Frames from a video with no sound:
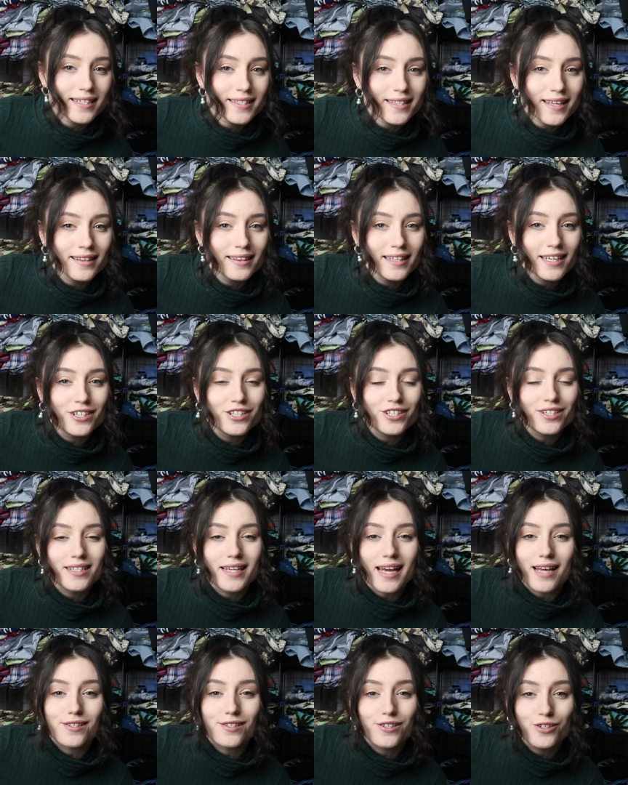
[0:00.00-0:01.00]
this can lead you
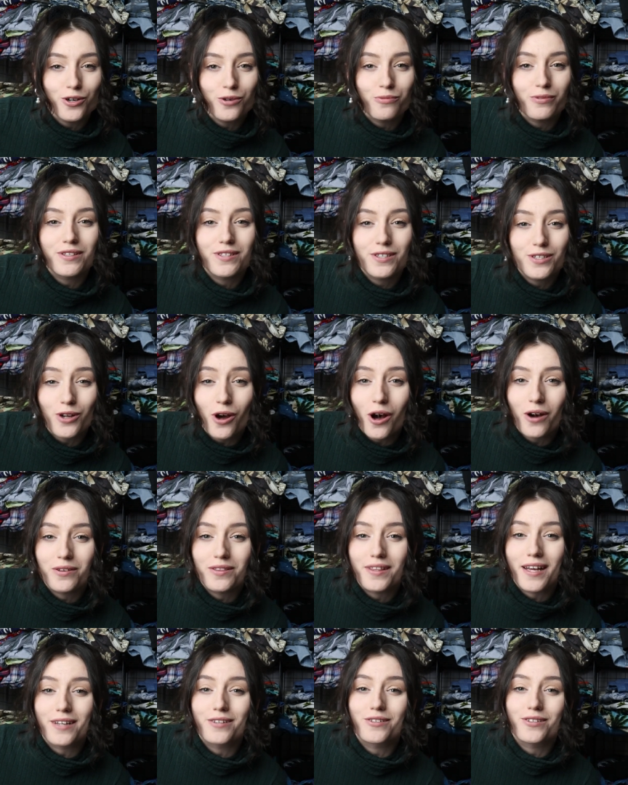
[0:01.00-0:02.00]
to get stuck with
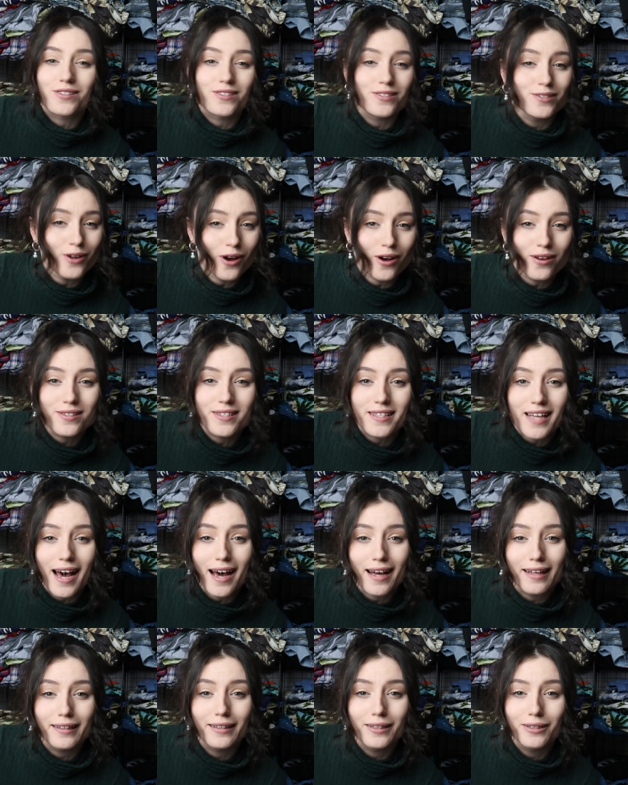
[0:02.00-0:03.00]
stock that does not
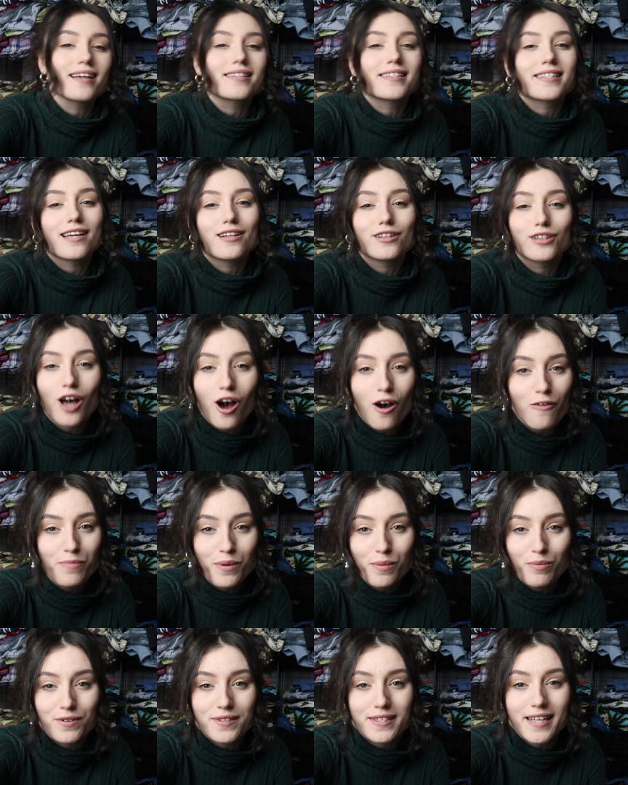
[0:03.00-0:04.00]
sell. I see a lot of
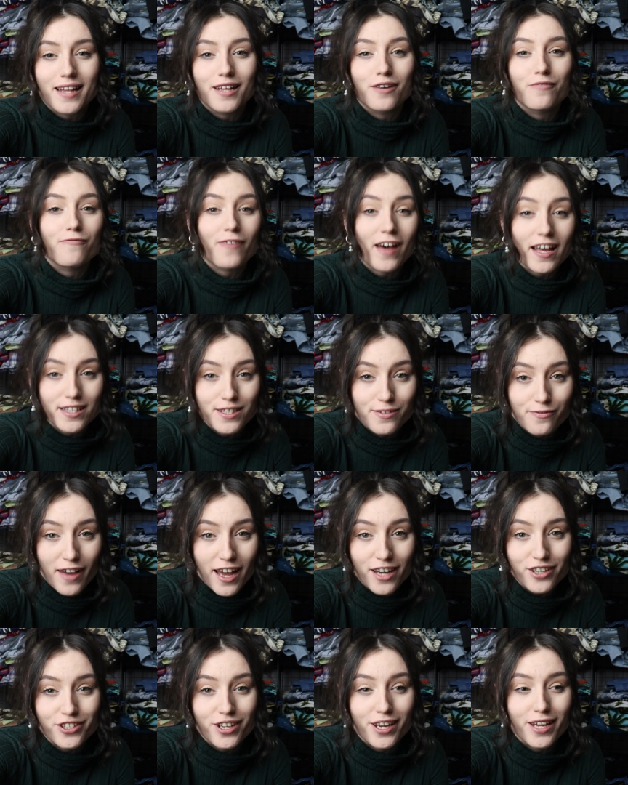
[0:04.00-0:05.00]
people selling fast
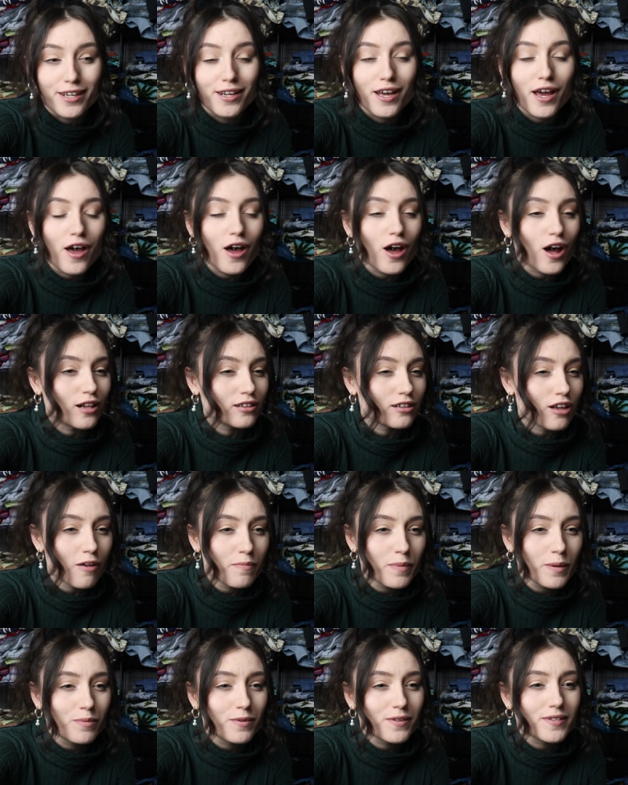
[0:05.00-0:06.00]
fashion, a lot
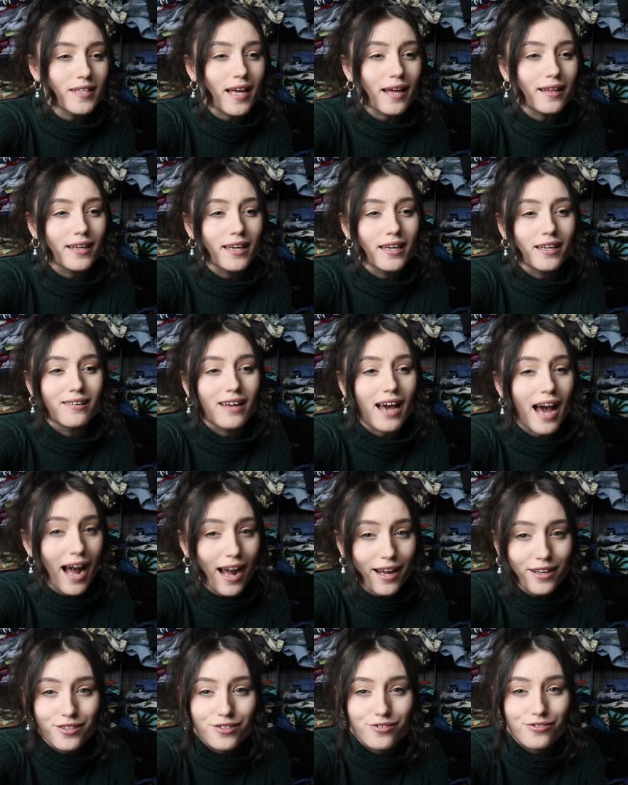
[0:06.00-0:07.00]
of people selling
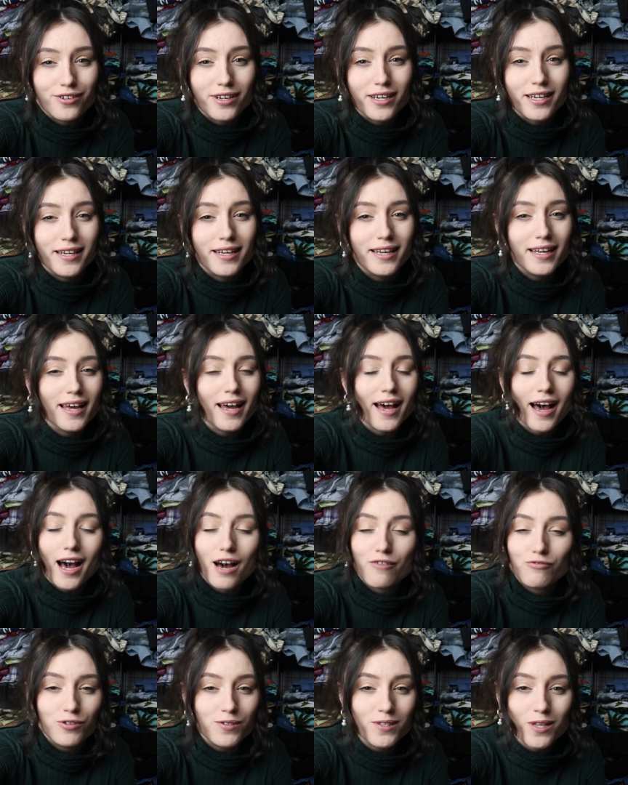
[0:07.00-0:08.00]
high street.
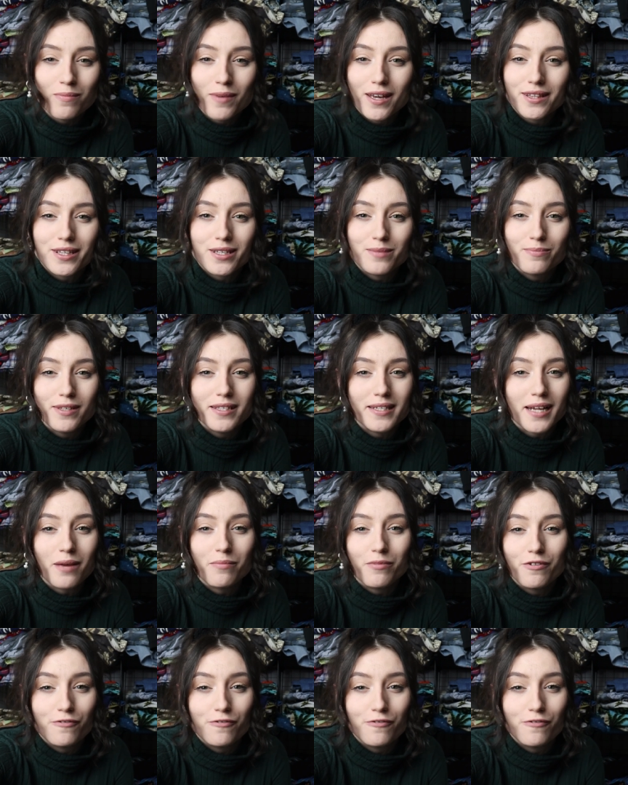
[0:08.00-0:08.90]
I've also made this mistake